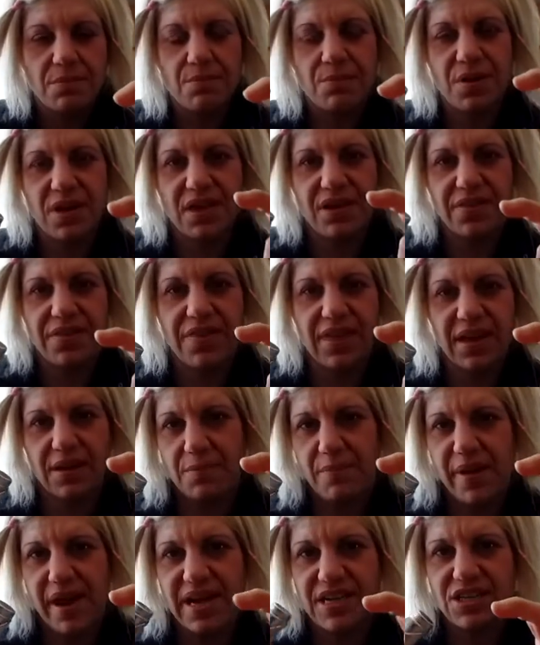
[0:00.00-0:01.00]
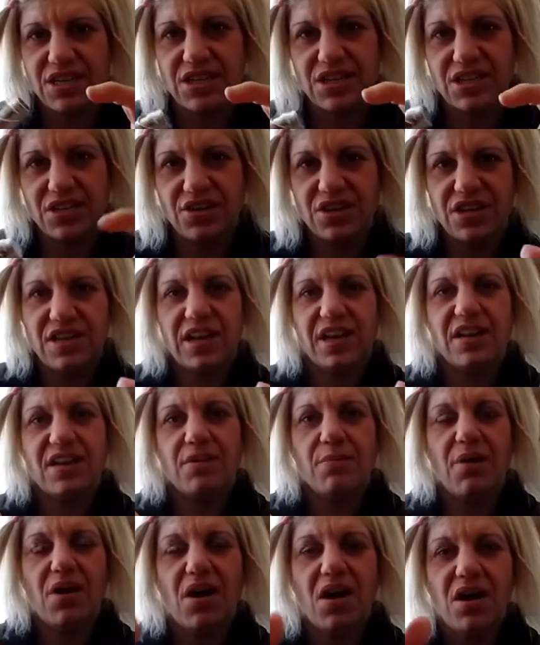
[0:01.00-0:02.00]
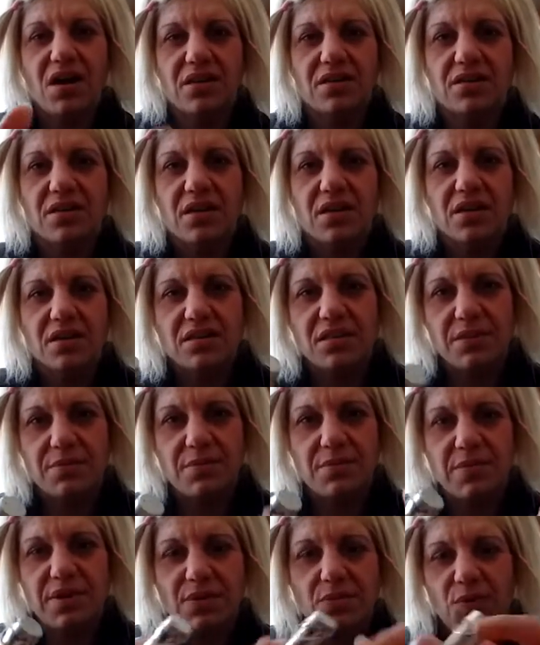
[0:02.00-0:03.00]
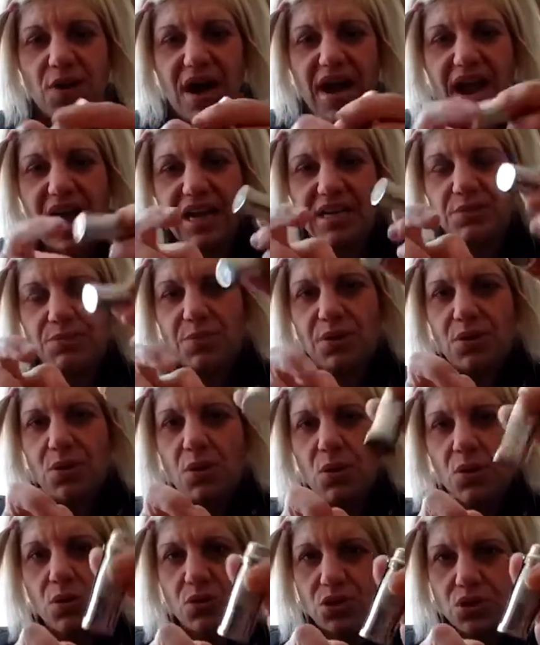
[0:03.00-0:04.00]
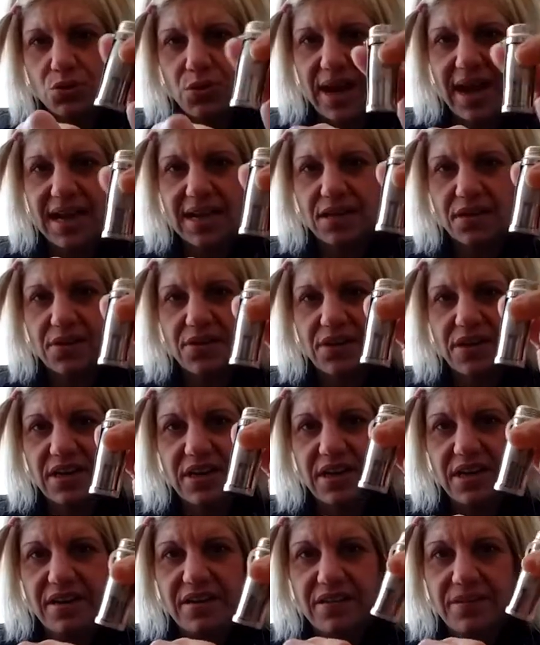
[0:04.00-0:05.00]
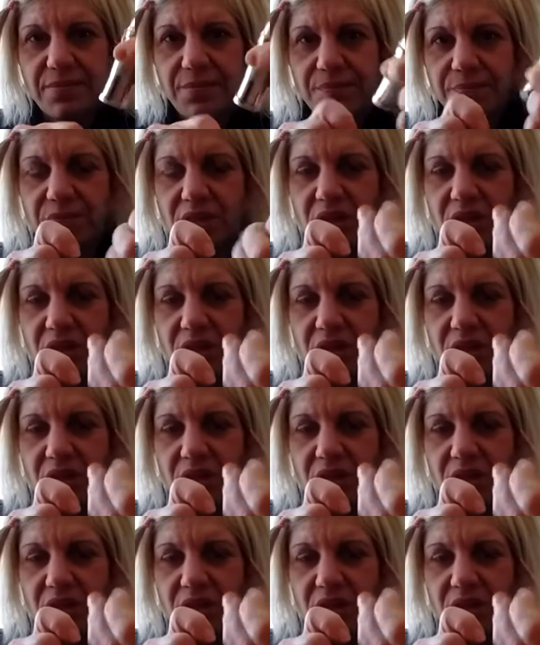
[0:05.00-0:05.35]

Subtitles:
big thick matches, you know, you get in a box, dip them in wax, put a whole schwack load in here.